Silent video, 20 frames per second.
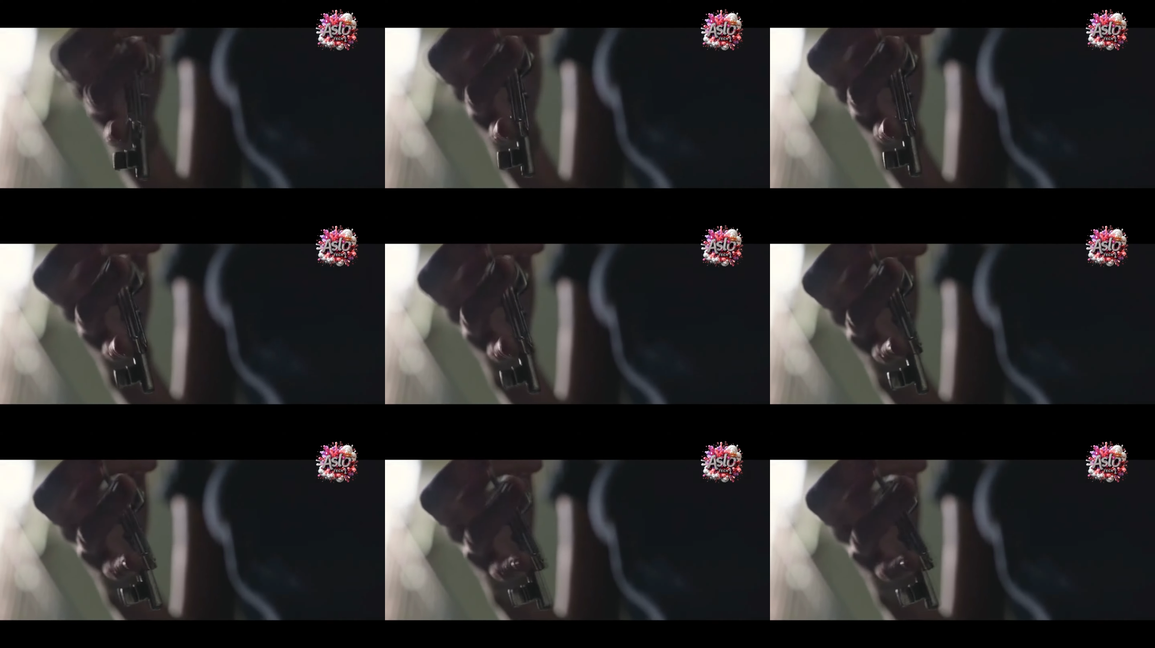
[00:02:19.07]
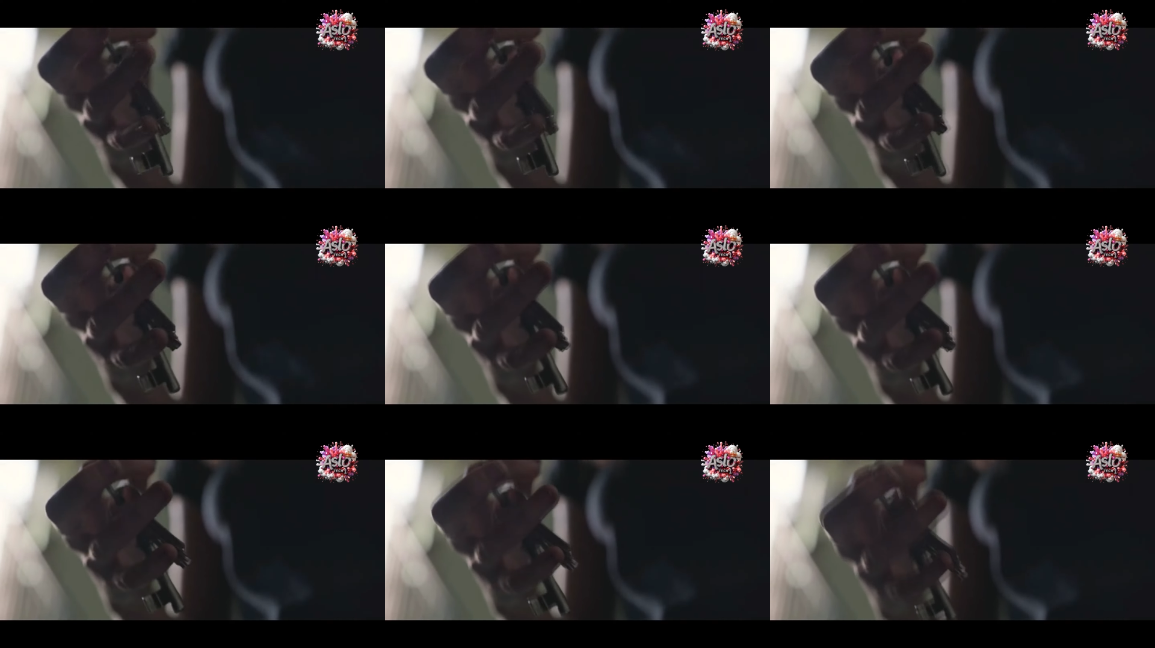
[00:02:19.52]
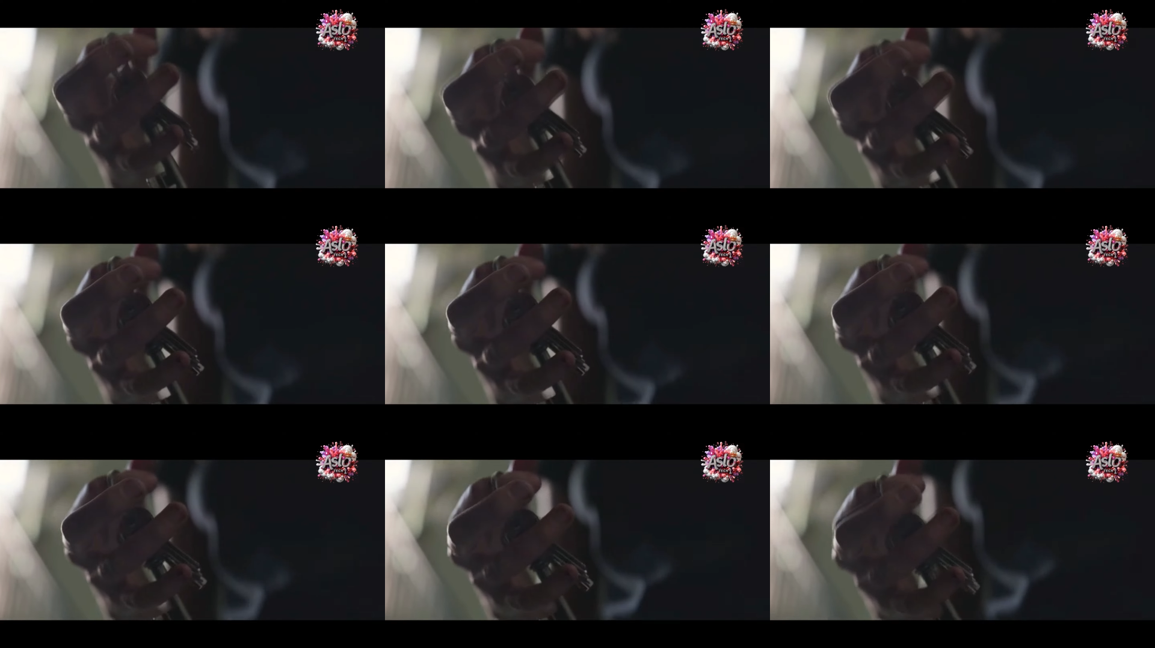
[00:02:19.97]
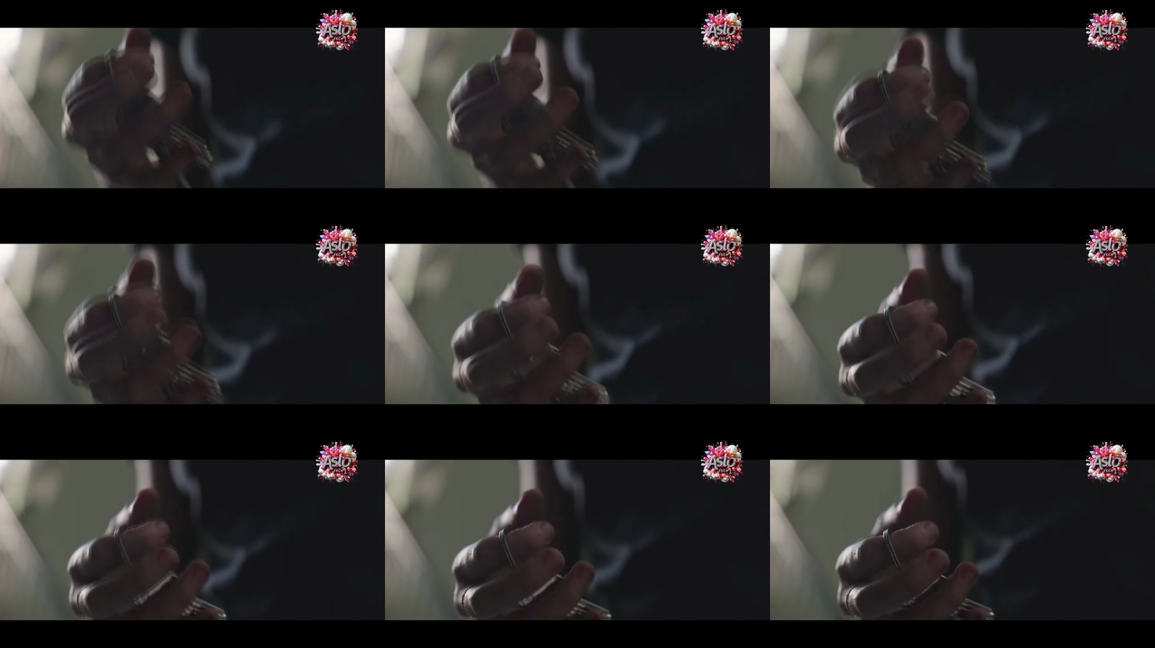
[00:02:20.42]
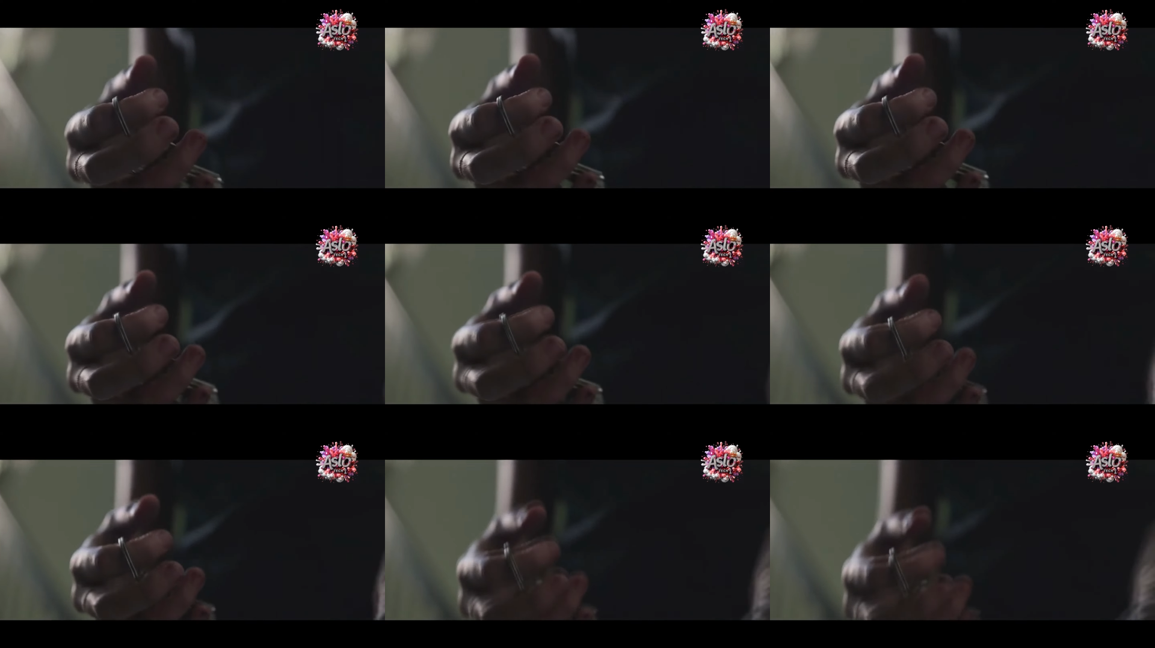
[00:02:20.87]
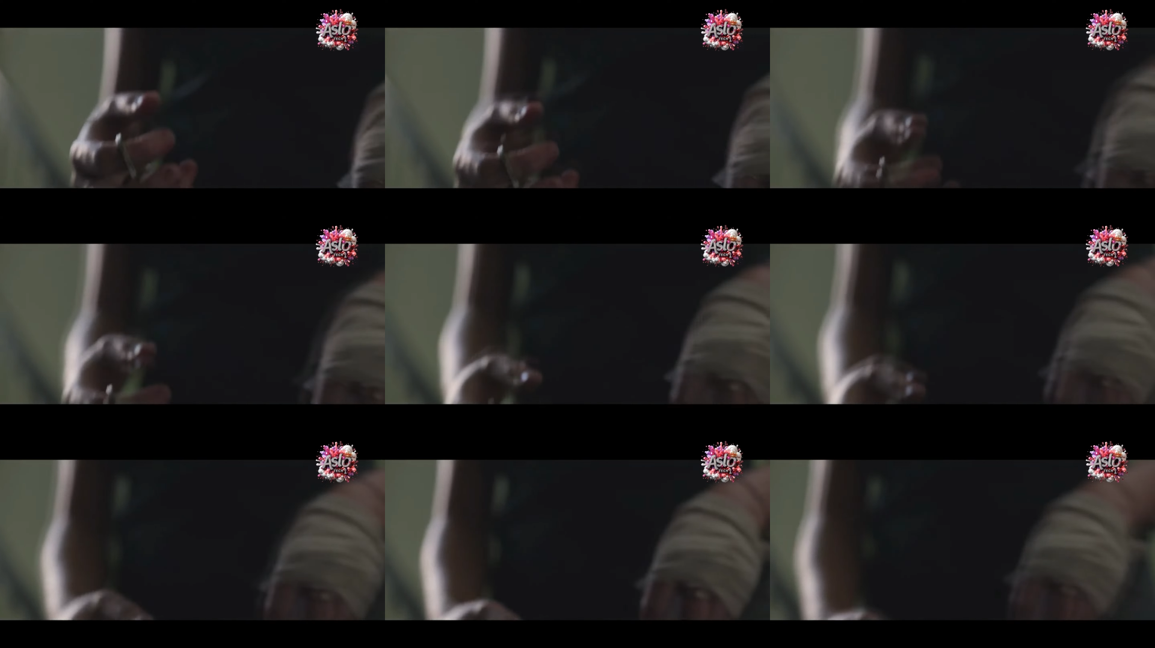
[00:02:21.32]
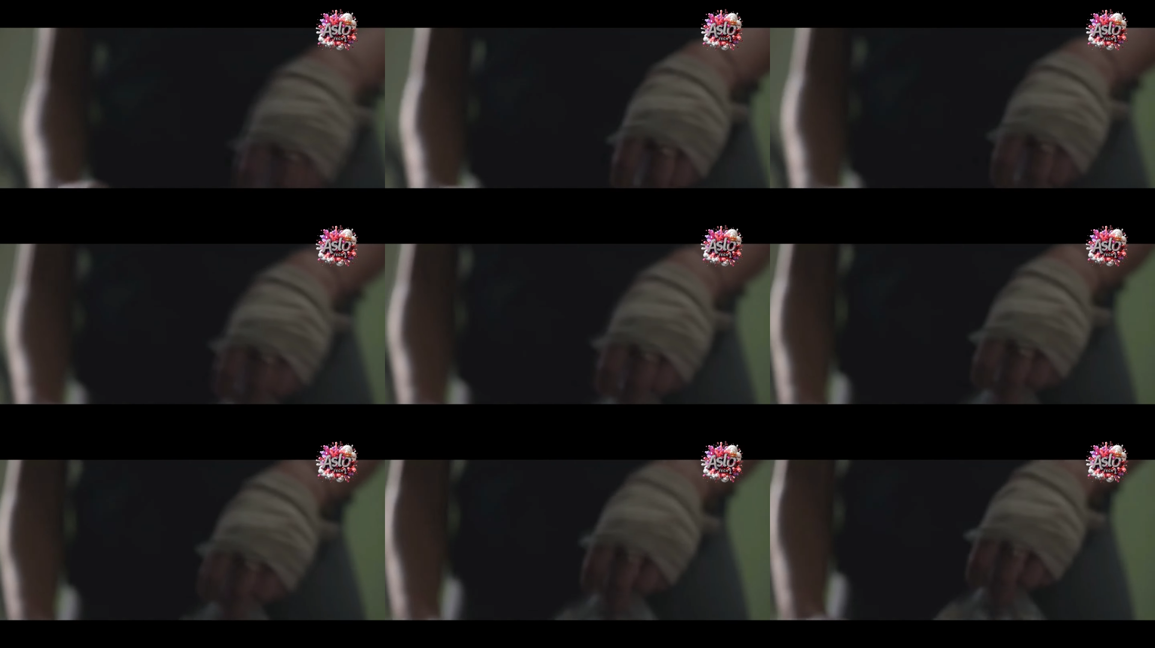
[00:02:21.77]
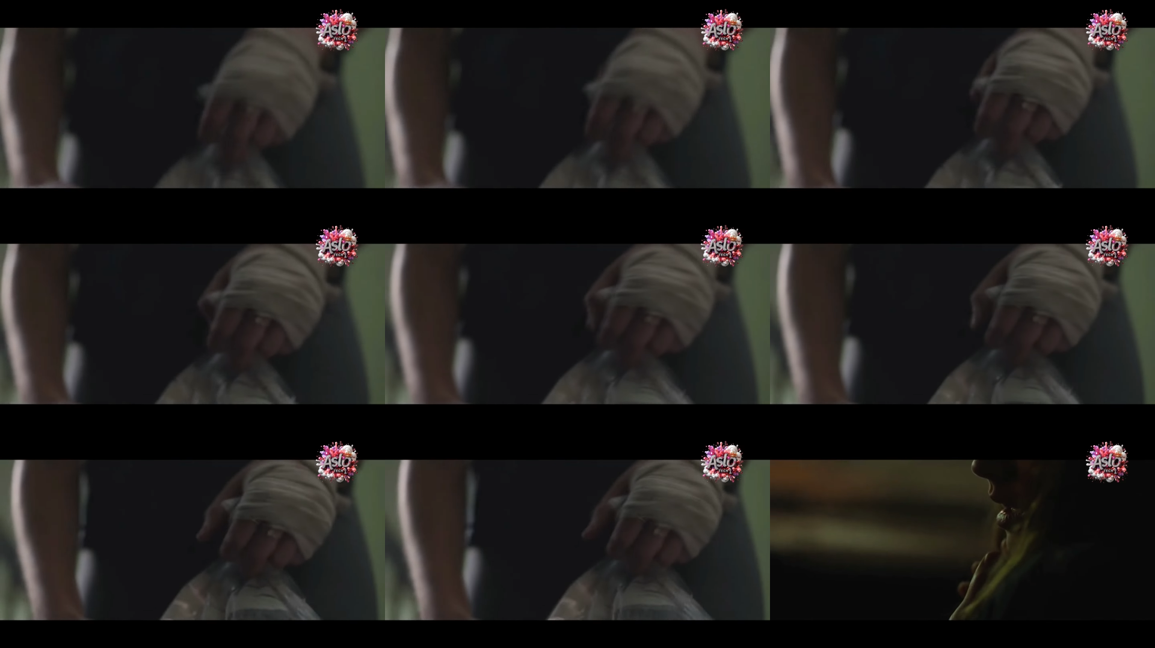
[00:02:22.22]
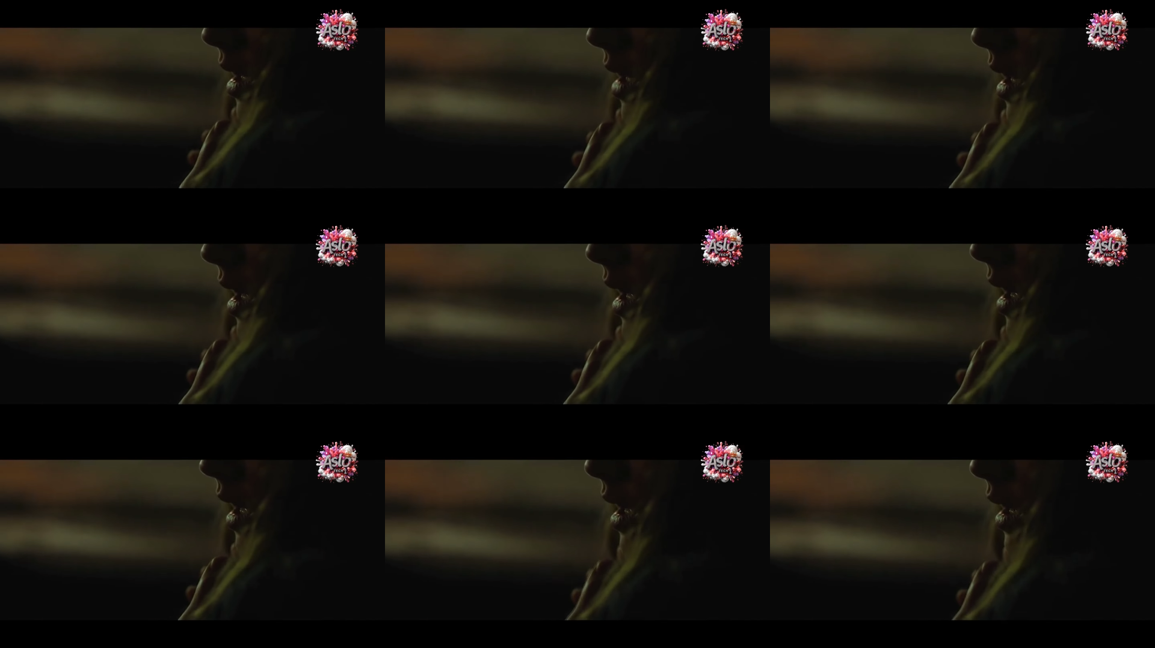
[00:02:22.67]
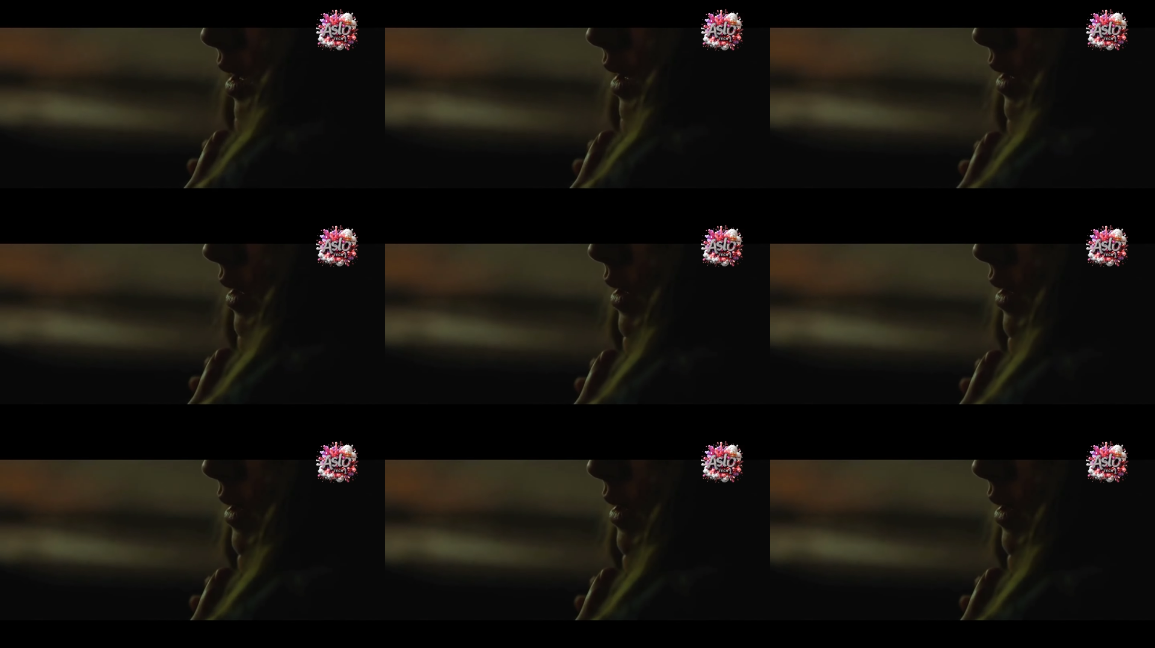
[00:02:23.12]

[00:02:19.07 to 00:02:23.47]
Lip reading: No face is visible, so there are no lips to read.